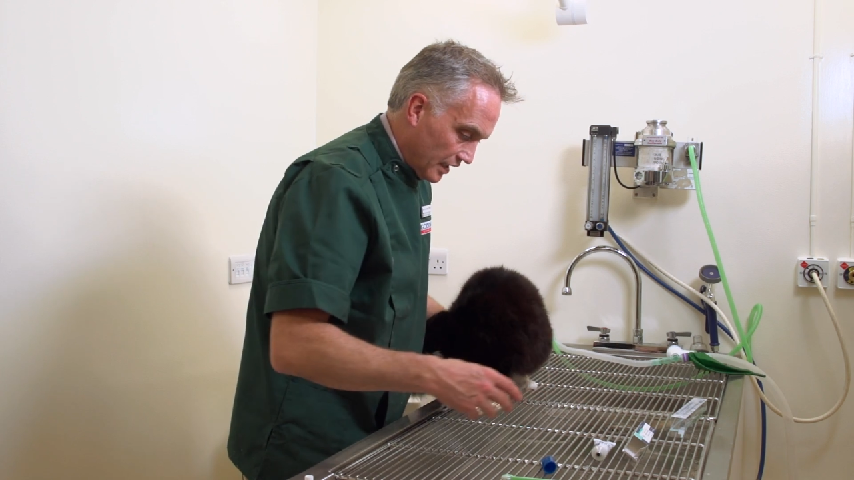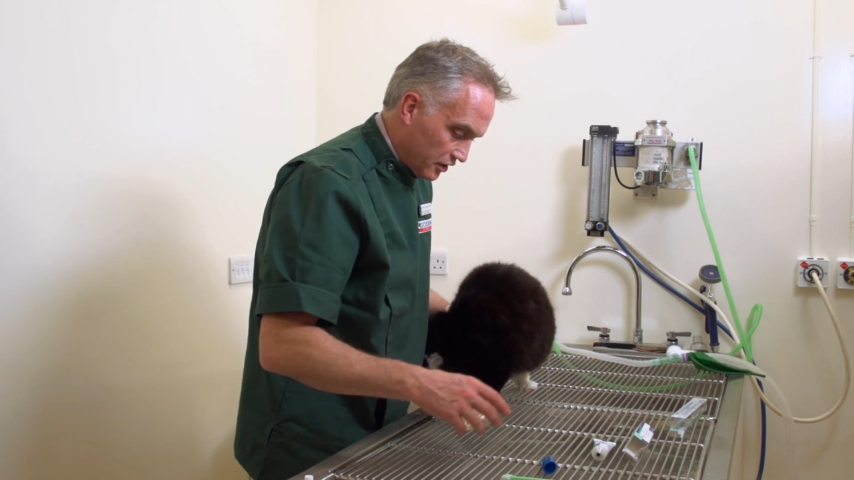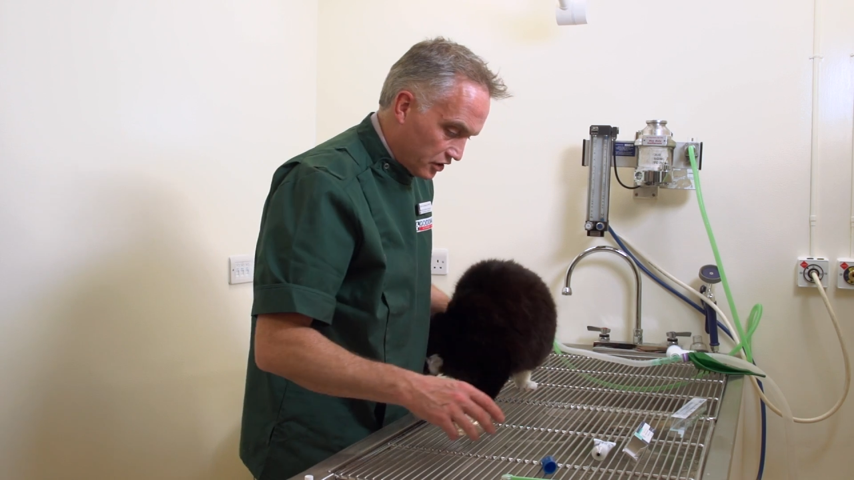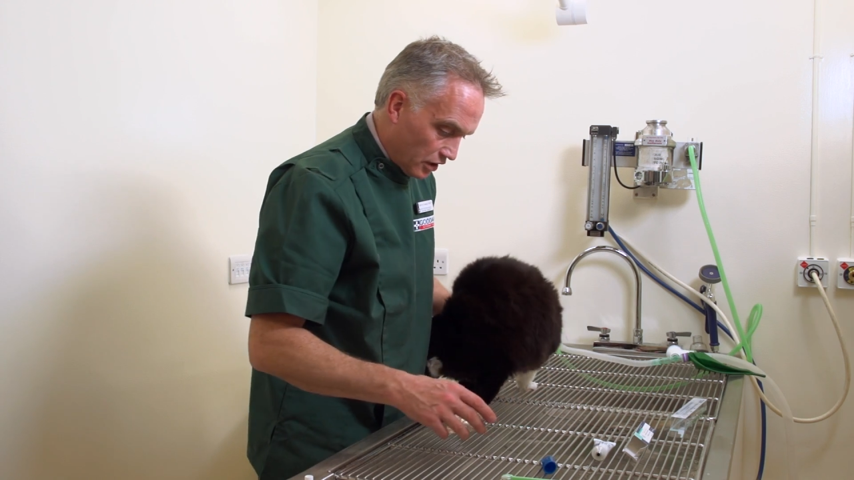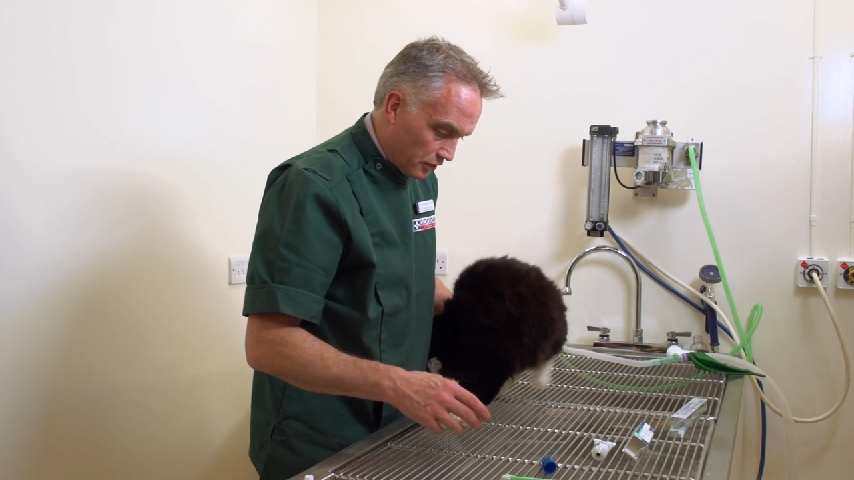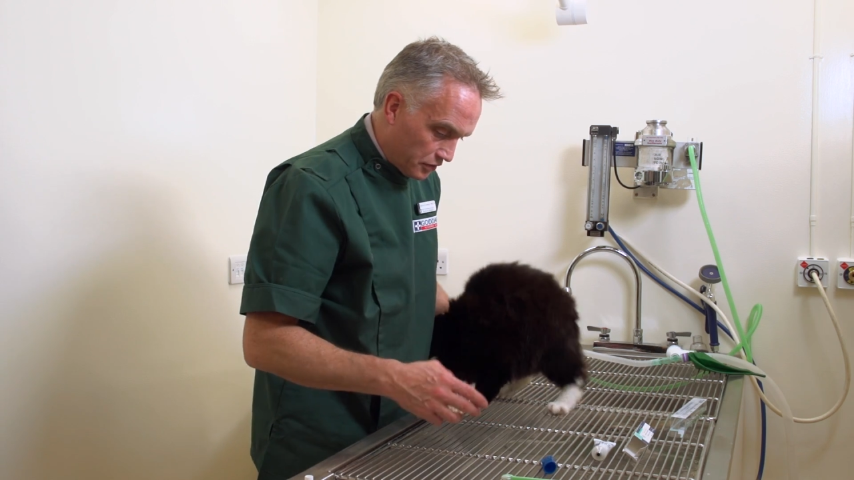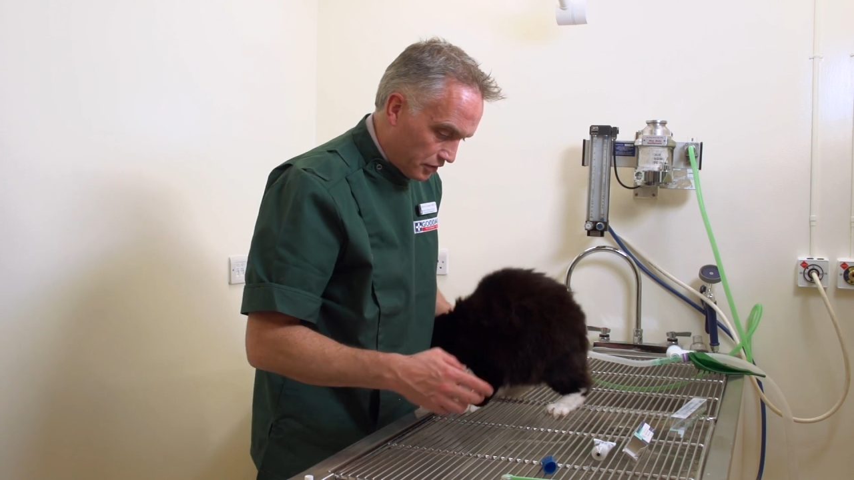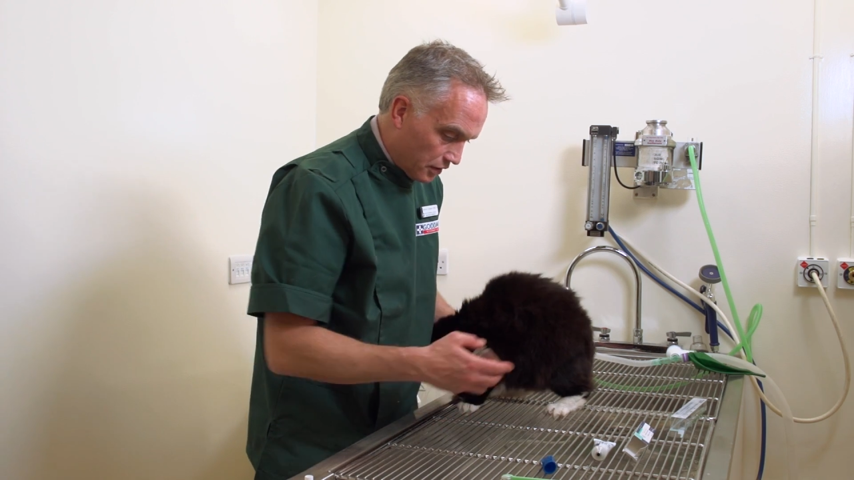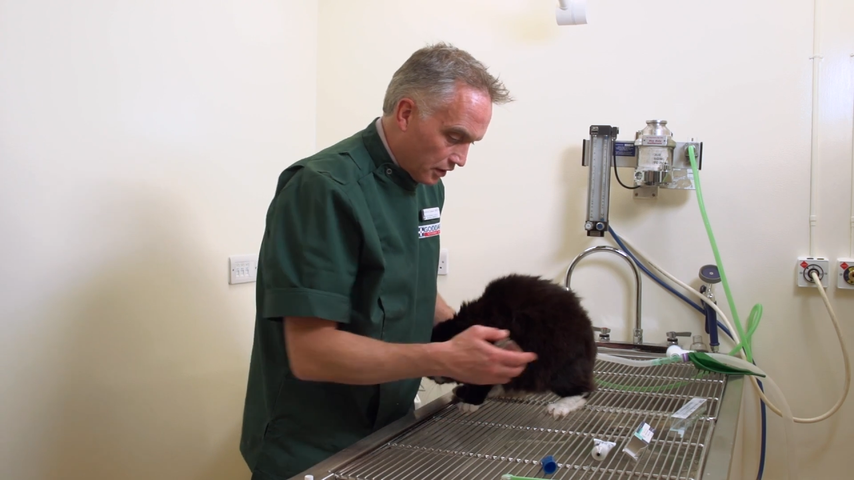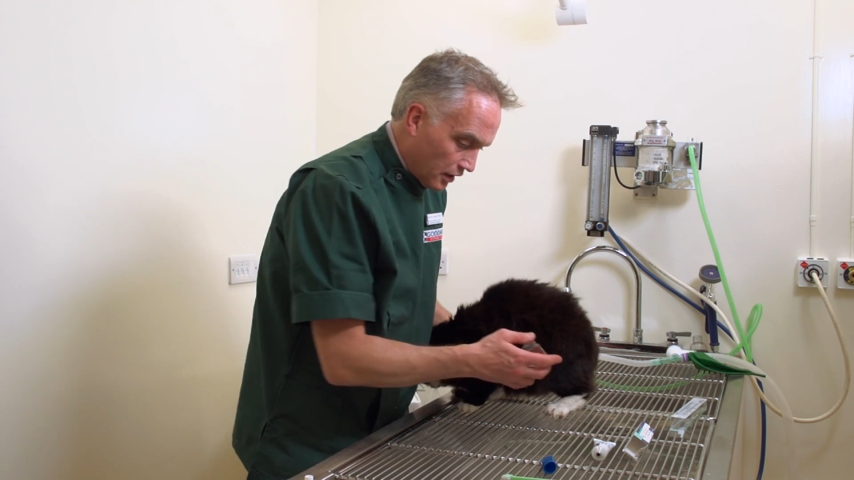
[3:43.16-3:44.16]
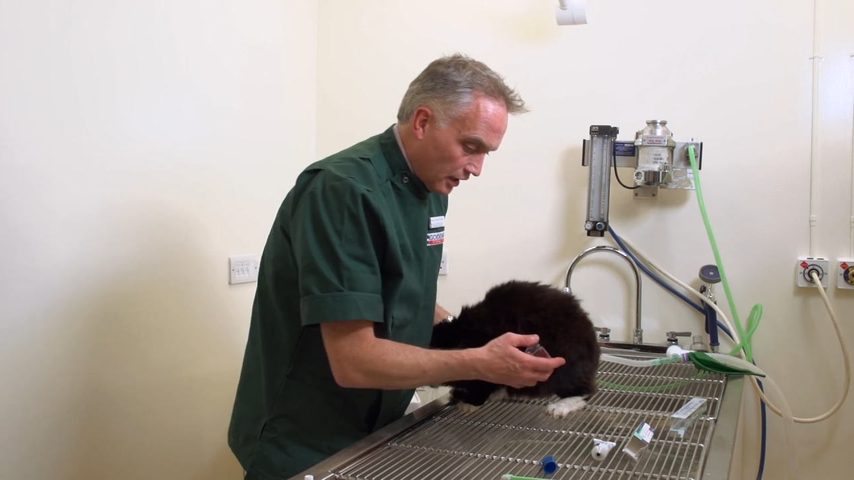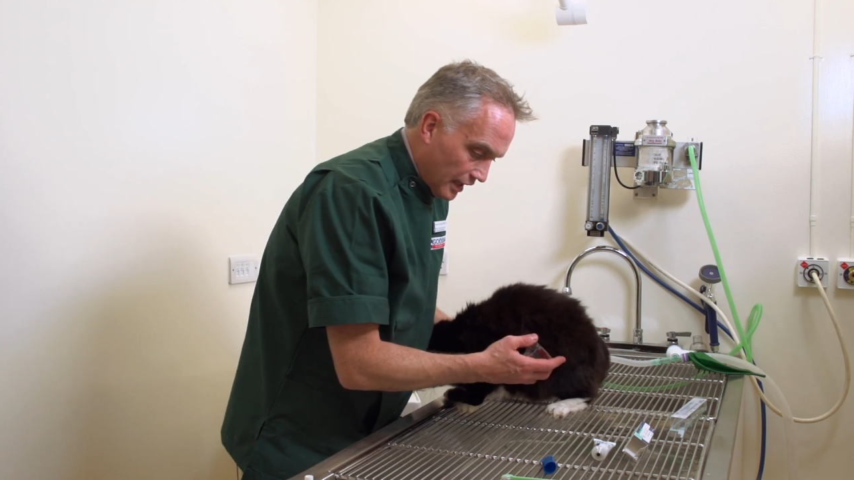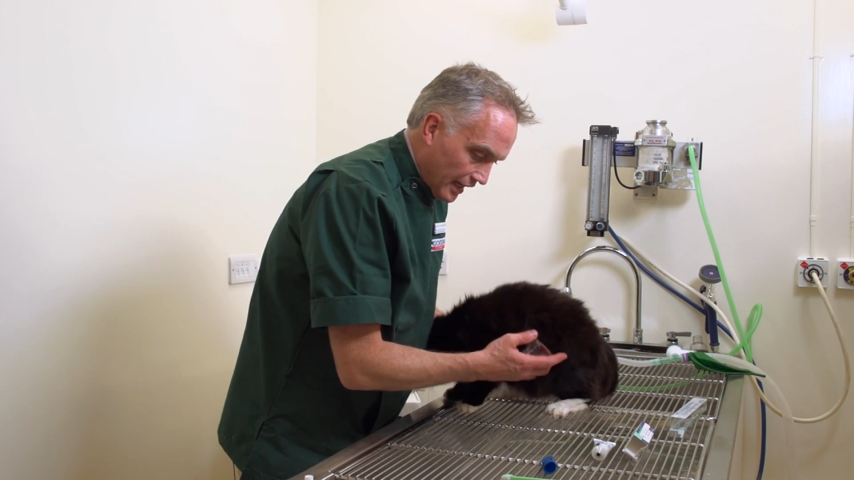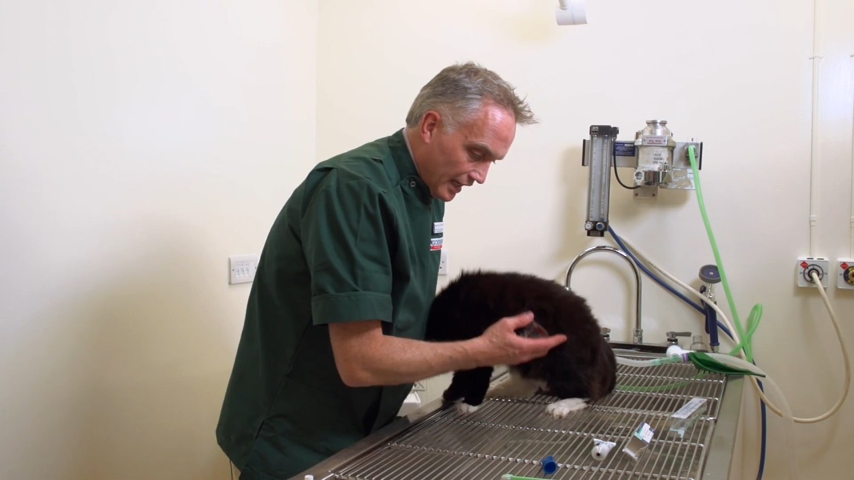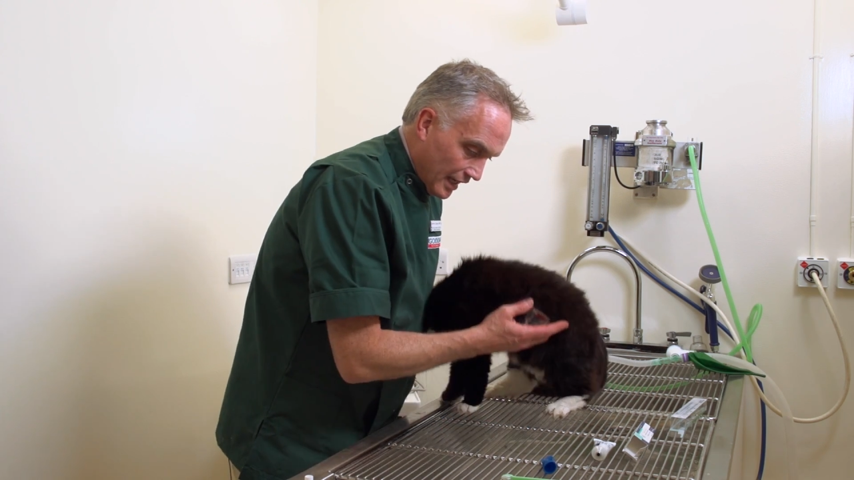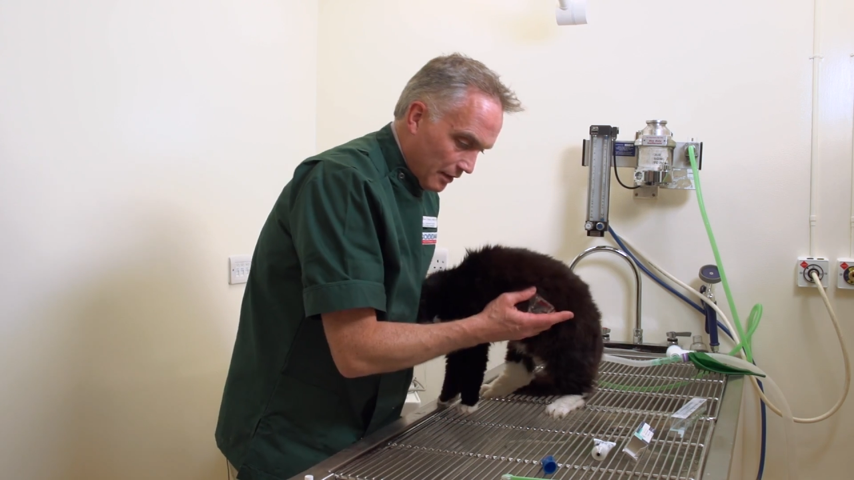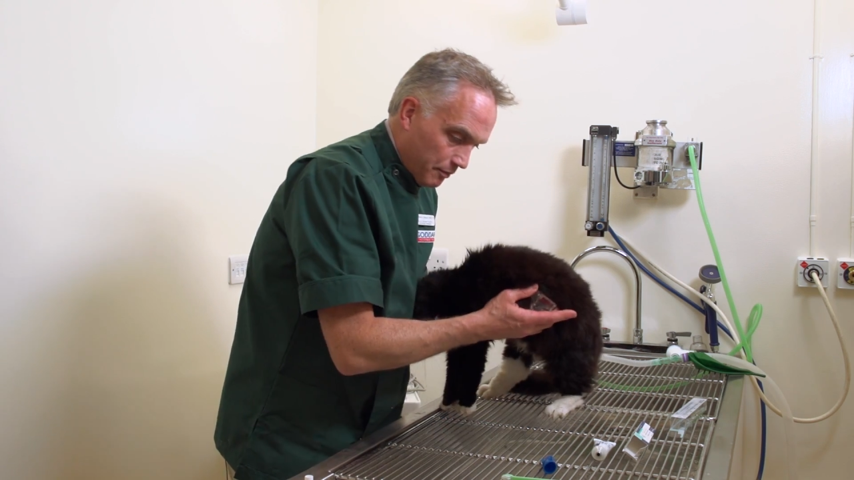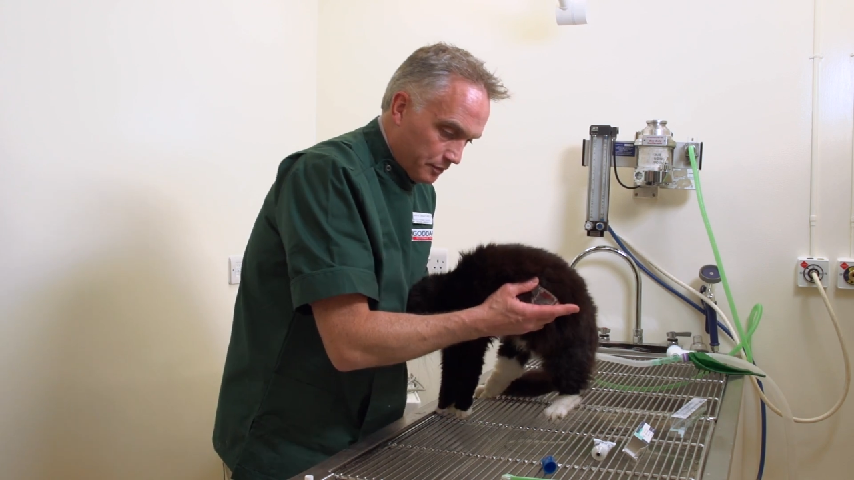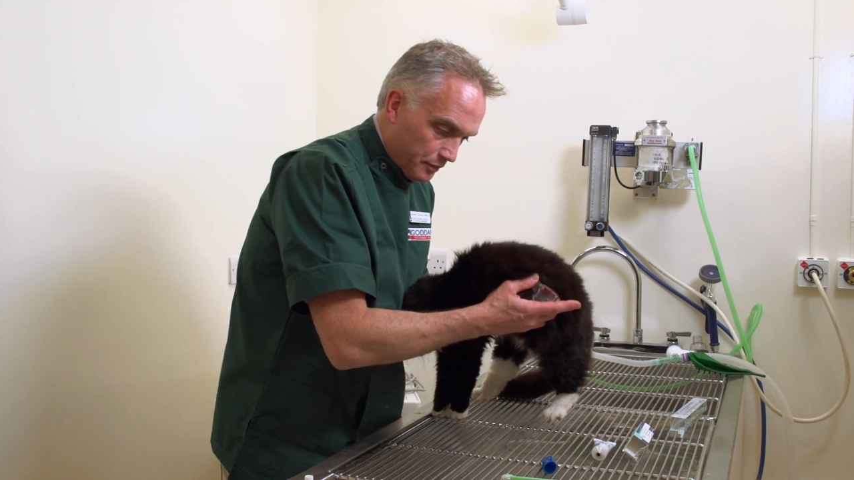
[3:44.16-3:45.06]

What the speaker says: here that shows a